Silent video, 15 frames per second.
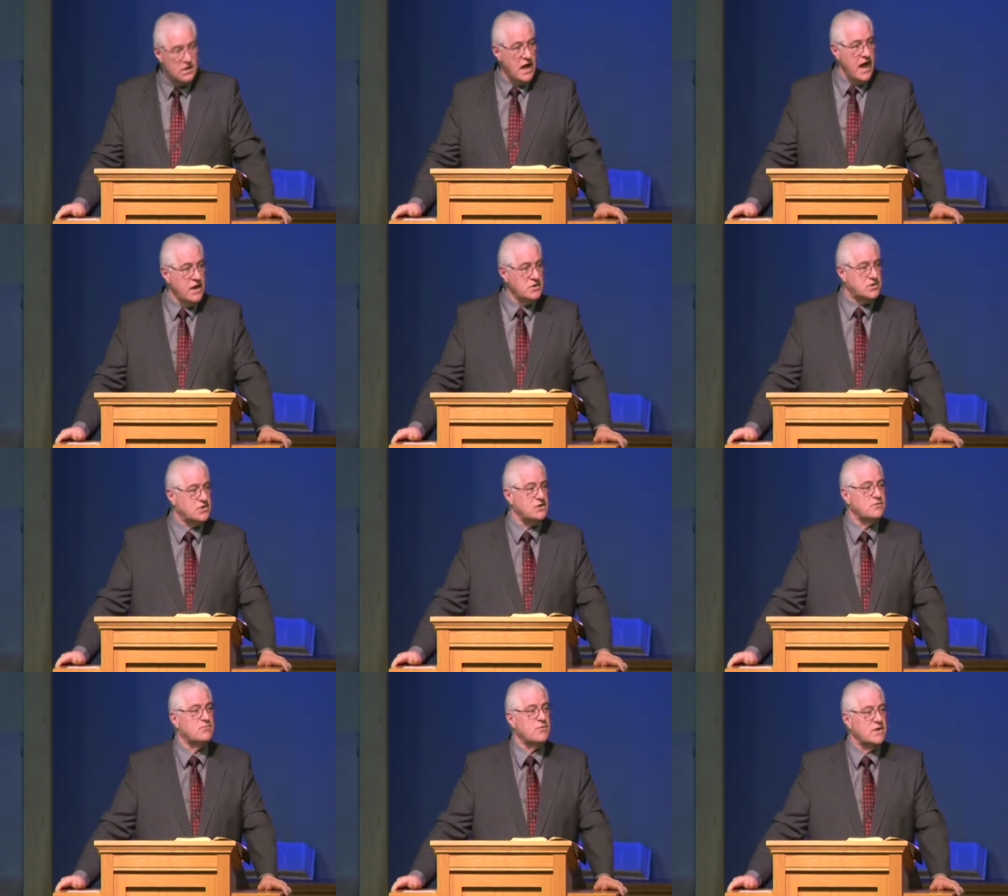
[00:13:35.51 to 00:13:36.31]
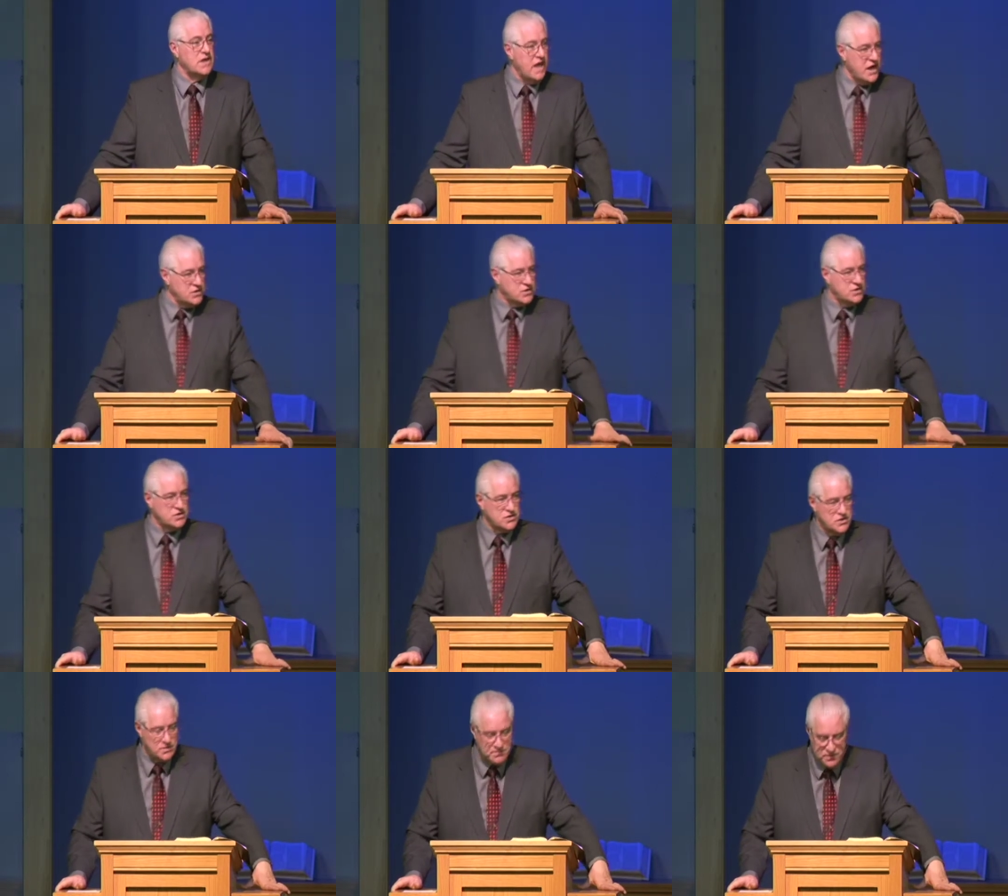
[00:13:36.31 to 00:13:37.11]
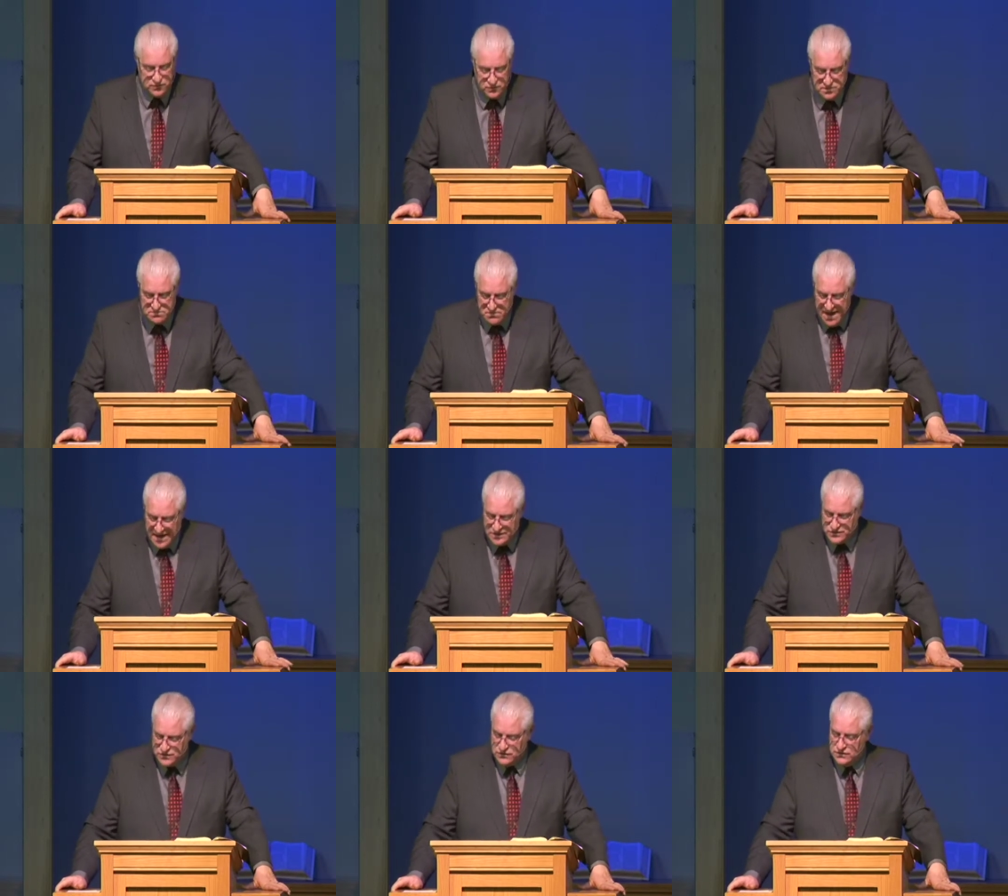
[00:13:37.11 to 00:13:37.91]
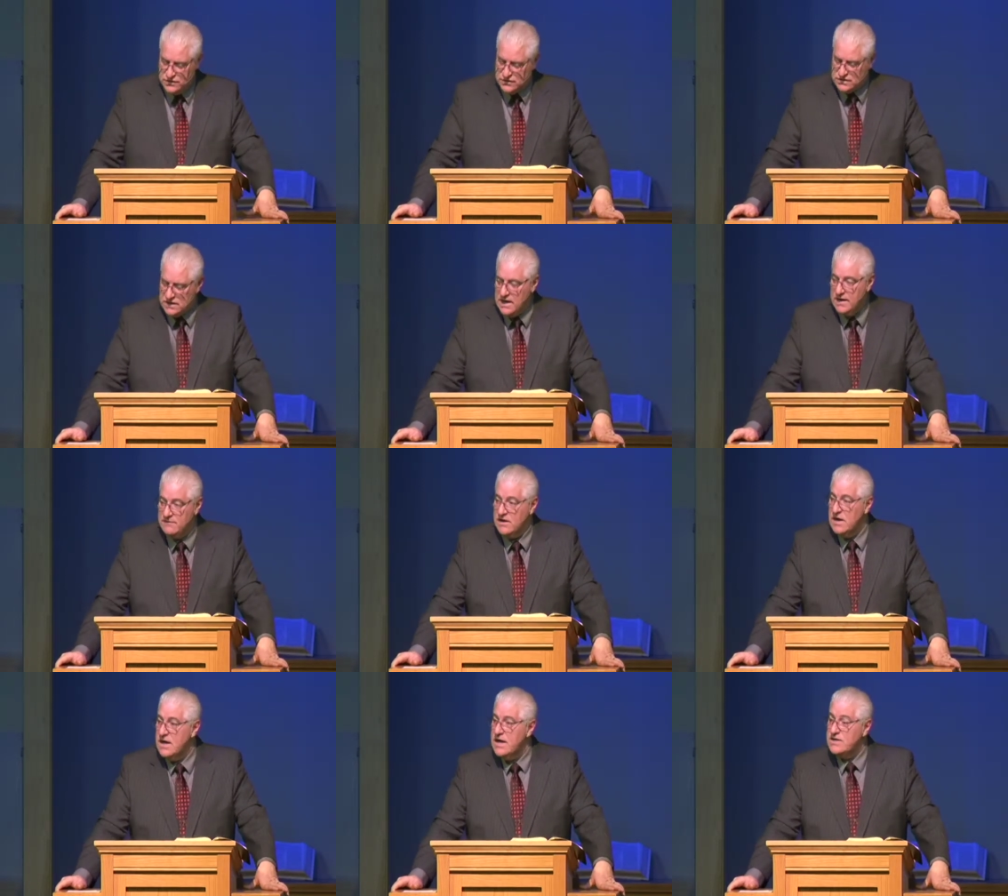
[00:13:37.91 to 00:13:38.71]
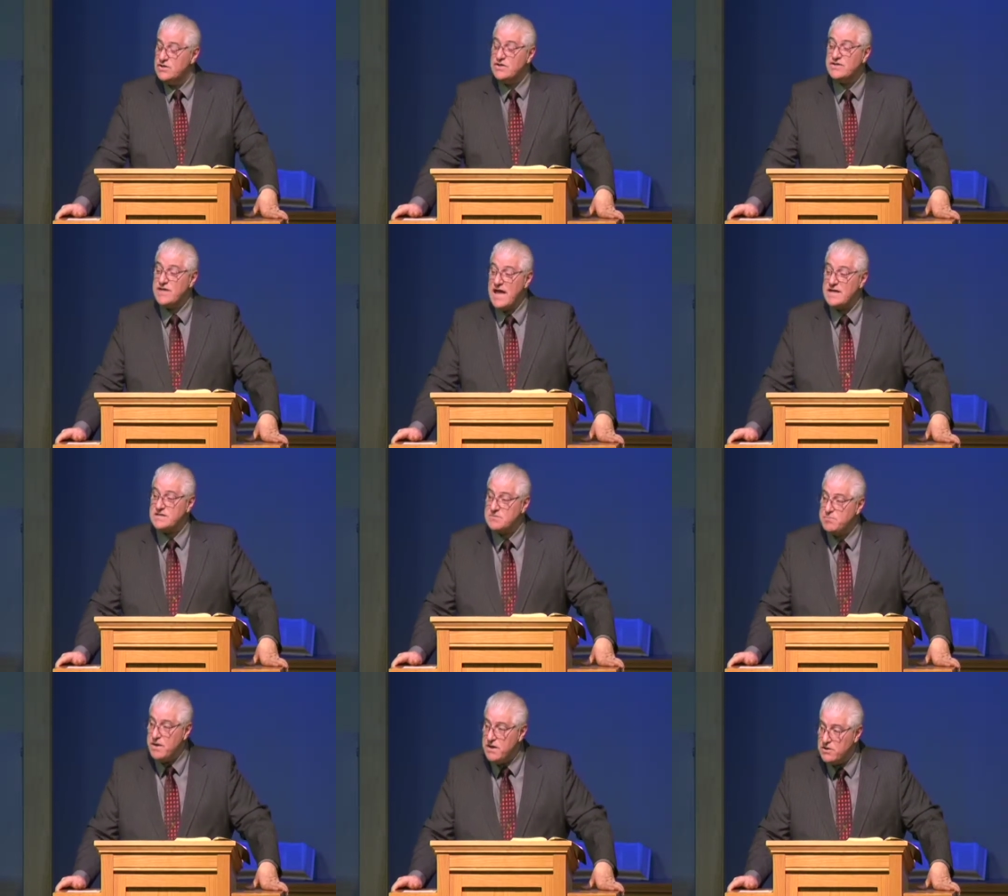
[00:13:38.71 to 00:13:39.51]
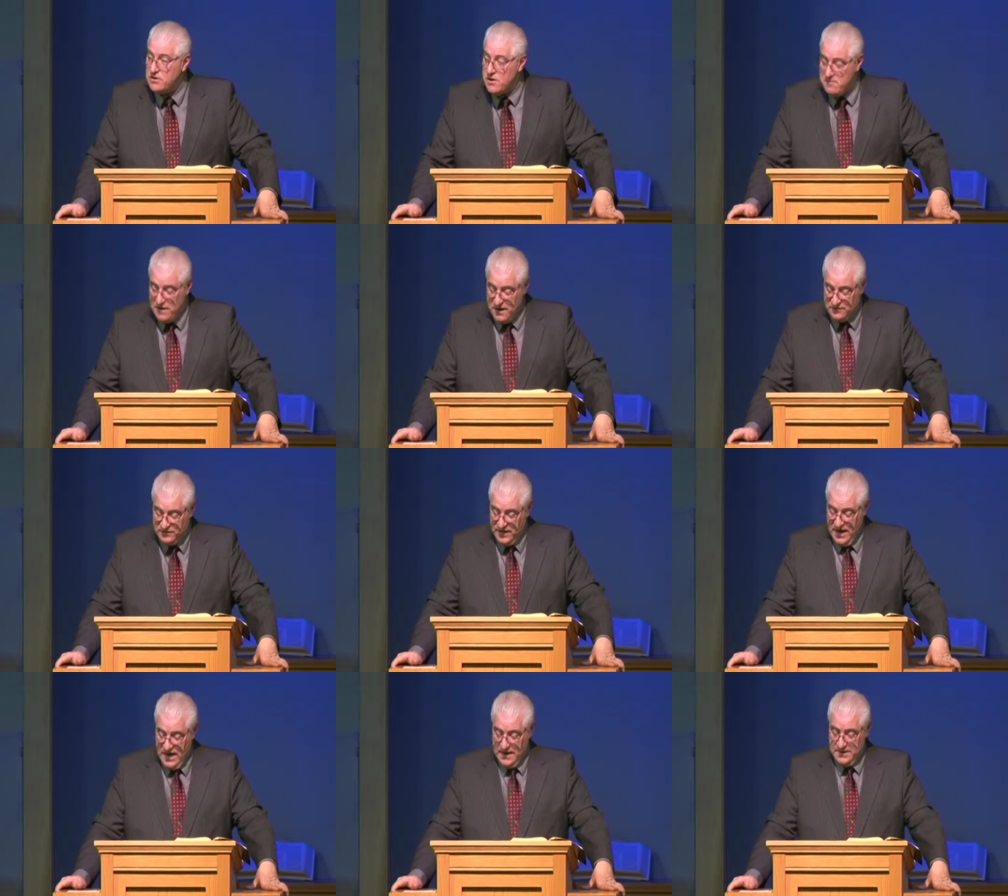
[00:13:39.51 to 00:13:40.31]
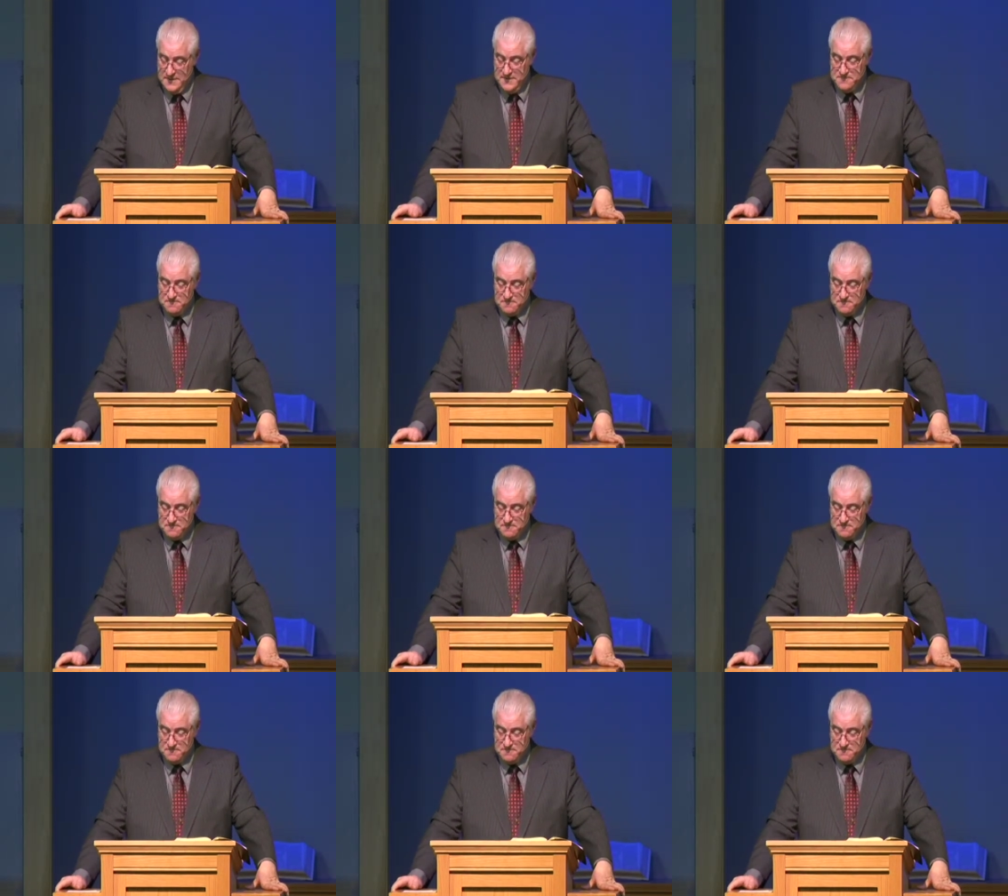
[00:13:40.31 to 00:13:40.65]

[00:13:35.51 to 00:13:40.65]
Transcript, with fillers: ancient relationship between master and slave. Just ask Peter about that.